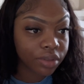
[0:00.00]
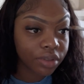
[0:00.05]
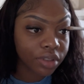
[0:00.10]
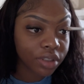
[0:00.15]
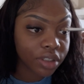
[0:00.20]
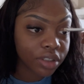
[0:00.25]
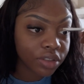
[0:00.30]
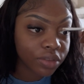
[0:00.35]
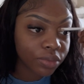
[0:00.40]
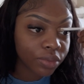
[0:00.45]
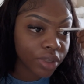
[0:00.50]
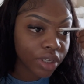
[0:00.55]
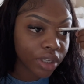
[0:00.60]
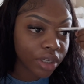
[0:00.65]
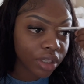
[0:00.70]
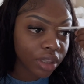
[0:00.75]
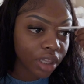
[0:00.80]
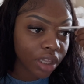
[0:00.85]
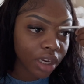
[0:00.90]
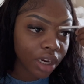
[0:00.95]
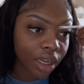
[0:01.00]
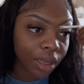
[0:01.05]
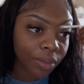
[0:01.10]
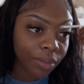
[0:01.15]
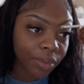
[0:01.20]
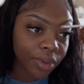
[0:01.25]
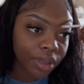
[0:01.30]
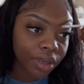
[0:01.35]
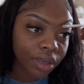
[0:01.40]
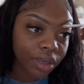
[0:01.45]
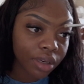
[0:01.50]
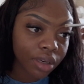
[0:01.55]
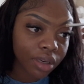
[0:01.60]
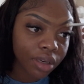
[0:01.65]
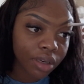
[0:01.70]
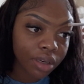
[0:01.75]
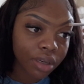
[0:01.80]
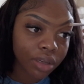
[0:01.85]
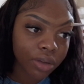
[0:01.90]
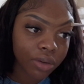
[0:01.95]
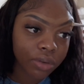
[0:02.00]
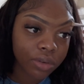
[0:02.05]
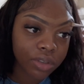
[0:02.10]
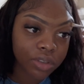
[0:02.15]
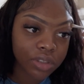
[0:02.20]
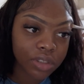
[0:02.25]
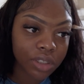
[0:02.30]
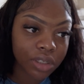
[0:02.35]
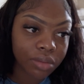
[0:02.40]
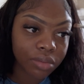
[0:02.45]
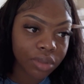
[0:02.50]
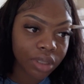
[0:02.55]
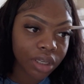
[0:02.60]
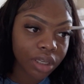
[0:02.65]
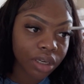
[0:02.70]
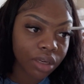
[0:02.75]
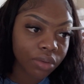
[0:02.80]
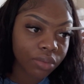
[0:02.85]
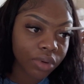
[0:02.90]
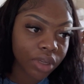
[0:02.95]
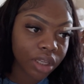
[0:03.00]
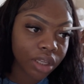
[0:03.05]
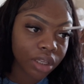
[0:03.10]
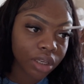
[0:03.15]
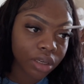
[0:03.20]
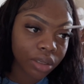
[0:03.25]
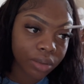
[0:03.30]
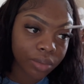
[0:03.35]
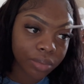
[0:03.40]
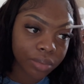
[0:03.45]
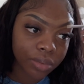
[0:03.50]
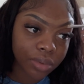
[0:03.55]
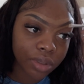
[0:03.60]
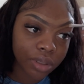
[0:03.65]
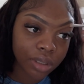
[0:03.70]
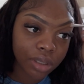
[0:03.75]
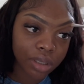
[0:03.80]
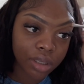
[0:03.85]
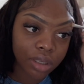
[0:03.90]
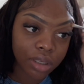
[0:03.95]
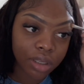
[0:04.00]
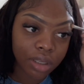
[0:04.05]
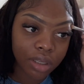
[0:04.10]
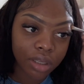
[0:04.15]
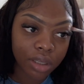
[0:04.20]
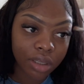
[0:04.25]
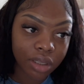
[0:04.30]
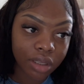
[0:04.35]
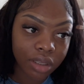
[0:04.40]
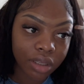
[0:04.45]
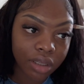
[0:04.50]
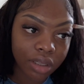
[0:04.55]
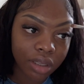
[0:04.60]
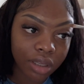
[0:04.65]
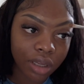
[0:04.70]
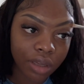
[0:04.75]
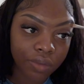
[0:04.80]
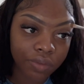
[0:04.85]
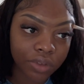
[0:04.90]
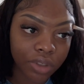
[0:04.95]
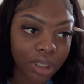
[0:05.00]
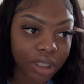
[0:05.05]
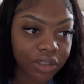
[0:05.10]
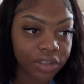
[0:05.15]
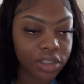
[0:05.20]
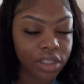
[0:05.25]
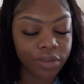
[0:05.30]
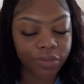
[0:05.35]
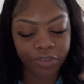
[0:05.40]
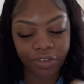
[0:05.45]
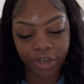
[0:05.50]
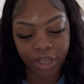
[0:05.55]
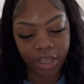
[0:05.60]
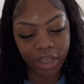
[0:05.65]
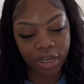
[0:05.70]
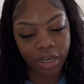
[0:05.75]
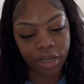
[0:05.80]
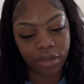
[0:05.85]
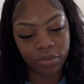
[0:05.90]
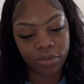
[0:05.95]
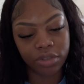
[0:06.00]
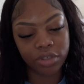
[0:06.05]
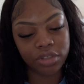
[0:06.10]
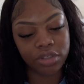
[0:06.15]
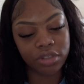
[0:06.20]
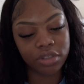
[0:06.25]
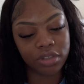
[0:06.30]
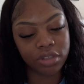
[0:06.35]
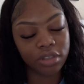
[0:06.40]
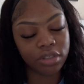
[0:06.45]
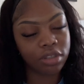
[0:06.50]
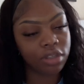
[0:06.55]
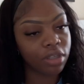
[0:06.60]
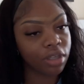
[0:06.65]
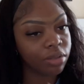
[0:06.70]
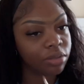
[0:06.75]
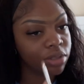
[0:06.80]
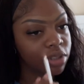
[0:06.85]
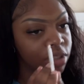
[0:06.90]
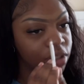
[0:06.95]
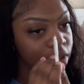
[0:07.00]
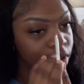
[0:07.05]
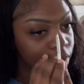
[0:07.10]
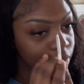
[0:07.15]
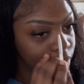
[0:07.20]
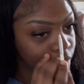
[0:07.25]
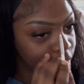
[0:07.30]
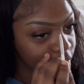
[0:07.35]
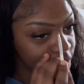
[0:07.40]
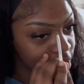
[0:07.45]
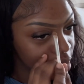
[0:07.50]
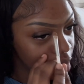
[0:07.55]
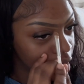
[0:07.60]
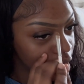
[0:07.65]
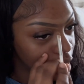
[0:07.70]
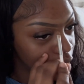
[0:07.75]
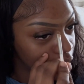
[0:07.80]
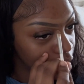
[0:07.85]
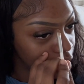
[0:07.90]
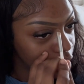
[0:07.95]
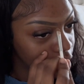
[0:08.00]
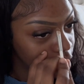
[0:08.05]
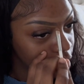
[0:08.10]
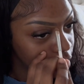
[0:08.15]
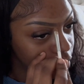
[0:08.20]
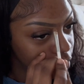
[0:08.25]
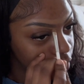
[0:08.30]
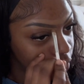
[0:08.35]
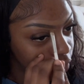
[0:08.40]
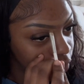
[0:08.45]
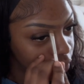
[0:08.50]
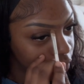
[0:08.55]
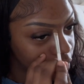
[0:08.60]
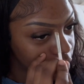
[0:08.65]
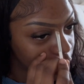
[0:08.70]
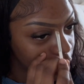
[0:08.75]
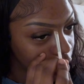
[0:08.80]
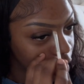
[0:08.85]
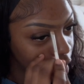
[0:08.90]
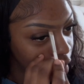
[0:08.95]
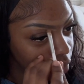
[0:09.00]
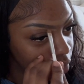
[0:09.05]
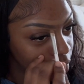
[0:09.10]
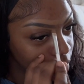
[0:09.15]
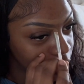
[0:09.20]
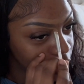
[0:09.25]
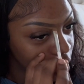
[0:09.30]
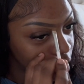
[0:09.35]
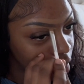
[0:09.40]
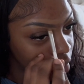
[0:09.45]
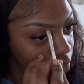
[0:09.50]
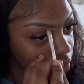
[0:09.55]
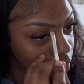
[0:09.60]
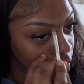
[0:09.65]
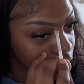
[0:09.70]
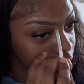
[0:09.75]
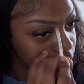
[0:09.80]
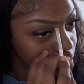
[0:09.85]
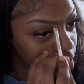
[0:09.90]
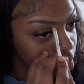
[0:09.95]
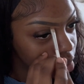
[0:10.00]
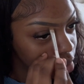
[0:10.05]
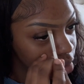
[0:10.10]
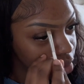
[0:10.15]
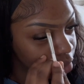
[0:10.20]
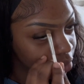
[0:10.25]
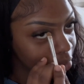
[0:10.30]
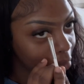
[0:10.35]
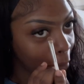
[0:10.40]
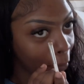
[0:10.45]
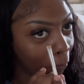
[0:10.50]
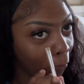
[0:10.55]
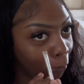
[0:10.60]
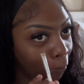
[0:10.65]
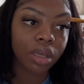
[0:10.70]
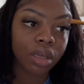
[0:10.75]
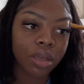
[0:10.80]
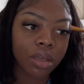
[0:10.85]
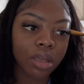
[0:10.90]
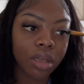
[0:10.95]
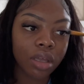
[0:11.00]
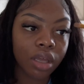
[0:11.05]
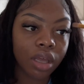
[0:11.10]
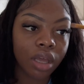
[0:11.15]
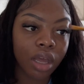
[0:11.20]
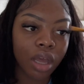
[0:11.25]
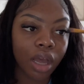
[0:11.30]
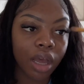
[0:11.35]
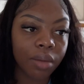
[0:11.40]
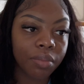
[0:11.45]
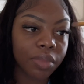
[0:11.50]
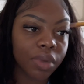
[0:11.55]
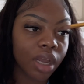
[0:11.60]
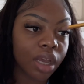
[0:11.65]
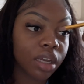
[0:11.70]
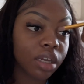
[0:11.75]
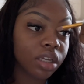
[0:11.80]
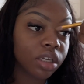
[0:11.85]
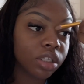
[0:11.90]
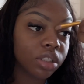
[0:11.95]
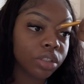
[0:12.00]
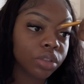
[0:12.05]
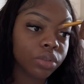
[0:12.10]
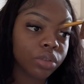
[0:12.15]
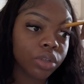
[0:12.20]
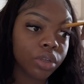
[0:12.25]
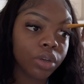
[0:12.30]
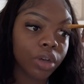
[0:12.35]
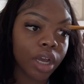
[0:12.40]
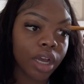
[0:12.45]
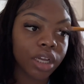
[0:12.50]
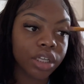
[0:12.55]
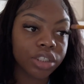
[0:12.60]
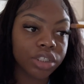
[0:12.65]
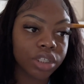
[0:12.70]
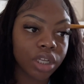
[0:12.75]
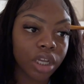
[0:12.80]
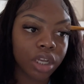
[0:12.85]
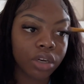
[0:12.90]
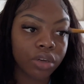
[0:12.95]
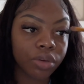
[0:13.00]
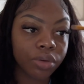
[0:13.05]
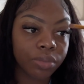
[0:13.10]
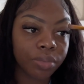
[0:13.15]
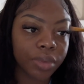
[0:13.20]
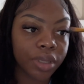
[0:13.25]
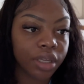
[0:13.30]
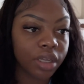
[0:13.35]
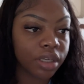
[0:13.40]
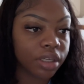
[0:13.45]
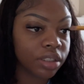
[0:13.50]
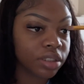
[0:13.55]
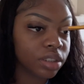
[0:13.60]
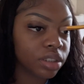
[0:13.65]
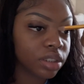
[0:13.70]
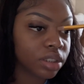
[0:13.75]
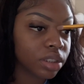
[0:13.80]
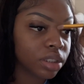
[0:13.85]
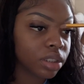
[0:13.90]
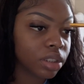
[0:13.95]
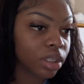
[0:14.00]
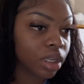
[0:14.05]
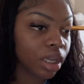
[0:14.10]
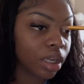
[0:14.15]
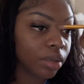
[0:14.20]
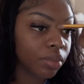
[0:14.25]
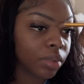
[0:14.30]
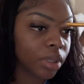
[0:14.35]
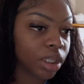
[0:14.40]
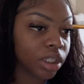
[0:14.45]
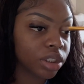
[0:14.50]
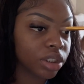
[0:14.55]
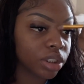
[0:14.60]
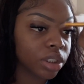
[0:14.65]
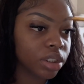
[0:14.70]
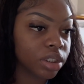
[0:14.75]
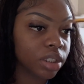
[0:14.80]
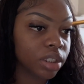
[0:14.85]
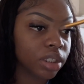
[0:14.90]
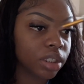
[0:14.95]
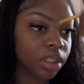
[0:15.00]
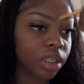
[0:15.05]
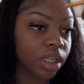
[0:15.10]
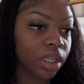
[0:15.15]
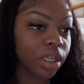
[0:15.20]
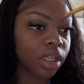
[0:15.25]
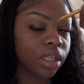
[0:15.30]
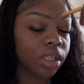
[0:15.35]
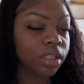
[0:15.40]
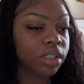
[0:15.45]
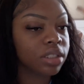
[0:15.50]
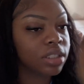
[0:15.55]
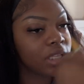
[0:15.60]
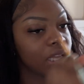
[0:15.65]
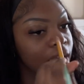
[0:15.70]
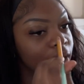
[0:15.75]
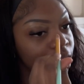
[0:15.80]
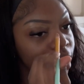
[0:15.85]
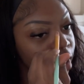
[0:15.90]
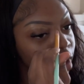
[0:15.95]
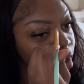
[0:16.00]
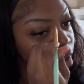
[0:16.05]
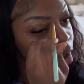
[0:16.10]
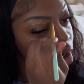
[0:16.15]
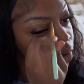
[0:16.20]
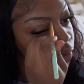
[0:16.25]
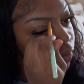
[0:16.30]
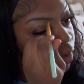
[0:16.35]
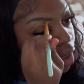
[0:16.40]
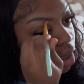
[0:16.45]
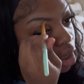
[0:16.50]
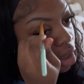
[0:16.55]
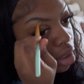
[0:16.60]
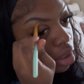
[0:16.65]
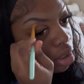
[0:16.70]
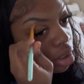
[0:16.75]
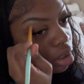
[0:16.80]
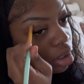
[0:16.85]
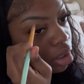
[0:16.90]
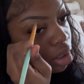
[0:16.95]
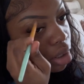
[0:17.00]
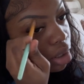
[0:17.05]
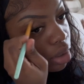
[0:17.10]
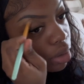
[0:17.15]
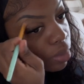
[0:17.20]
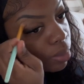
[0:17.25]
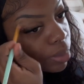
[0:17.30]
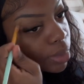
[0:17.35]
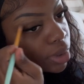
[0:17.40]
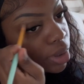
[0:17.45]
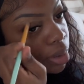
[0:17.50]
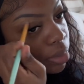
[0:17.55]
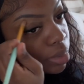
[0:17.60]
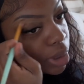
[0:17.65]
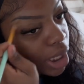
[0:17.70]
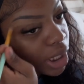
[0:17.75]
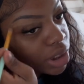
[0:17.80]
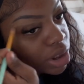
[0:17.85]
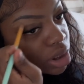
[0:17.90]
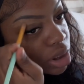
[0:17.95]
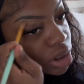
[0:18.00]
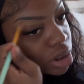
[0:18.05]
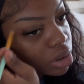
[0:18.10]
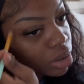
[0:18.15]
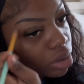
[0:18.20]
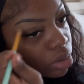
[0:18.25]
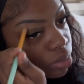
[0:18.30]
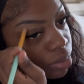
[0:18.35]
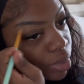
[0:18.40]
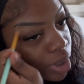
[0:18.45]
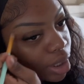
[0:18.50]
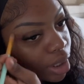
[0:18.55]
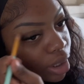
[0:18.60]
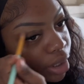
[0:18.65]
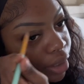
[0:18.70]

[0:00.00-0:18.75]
It's weird that I've been going to sleep late and waking up after I sleep for 8 hours. I'm just going to praise God for allowing me to rest. I'm not going to do no eyeshadow because I have my lashes done. And taking it off, y'all, with them lashes, oh my